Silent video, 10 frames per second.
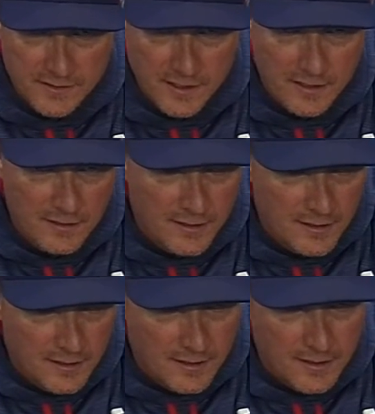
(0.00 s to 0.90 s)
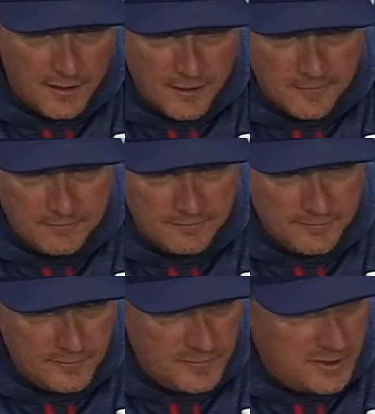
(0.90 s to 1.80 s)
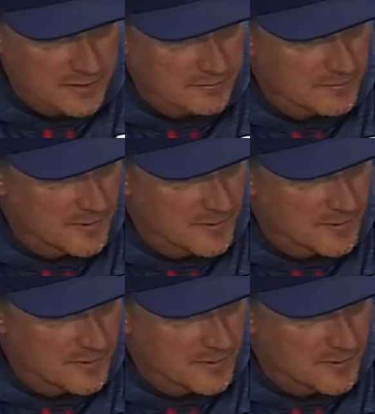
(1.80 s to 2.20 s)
there um, just